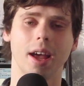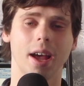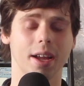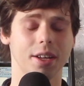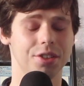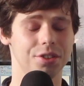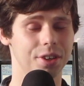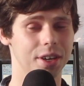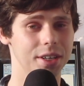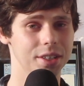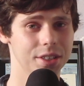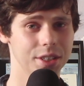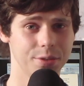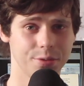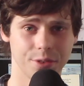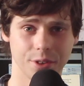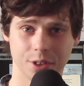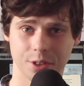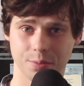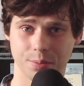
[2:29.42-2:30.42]
I tried
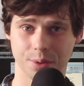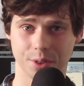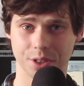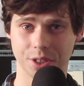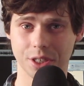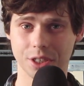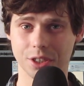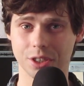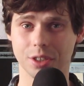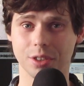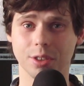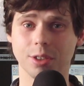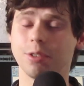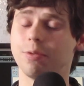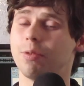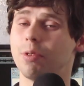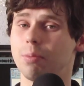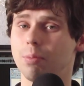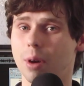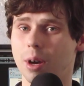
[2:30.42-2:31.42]
different
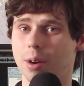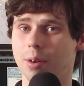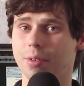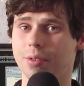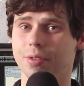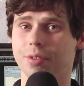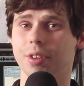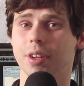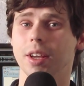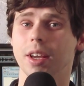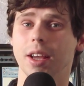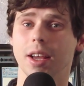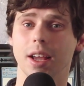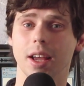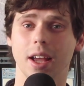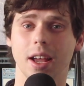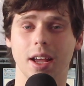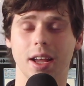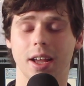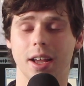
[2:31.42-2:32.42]
positions for both
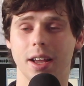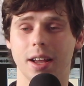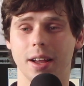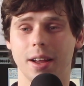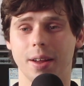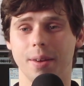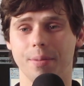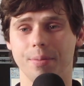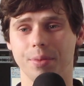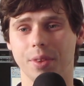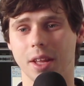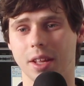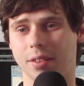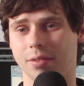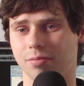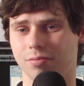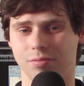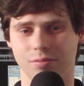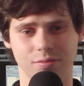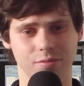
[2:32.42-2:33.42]
um,
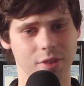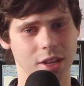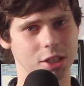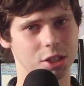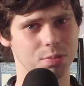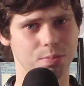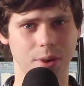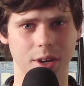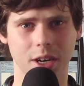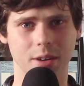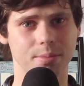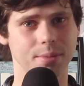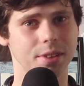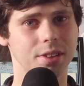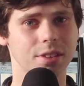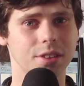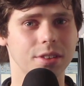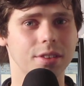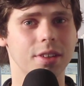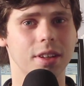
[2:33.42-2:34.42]
and
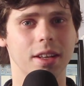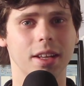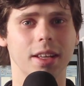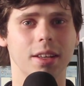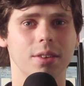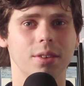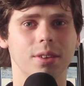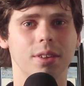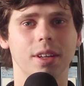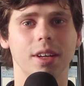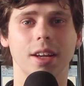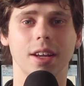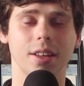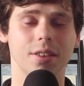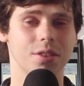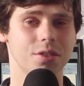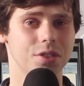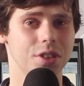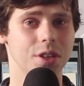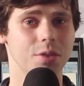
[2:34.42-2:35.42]
experimented a little
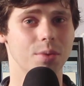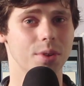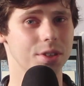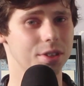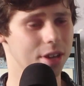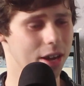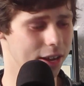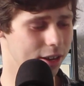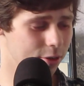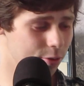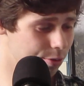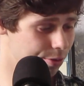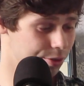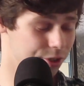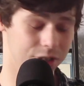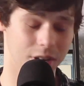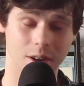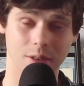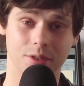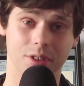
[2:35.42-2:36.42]
to see what kind of
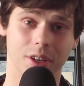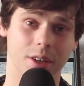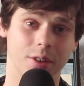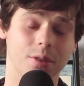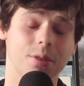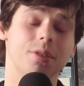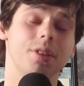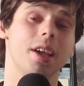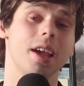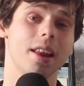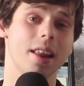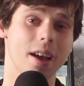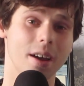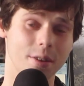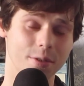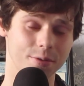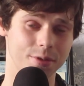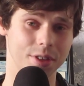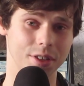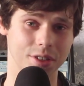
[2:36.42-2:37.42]
sounds I could get
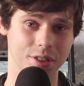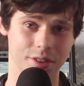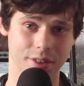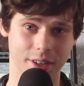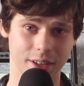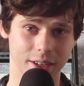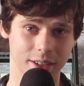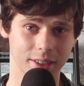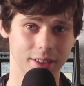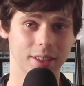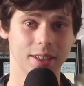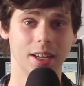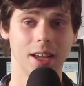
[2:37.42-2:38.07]
out of this thing.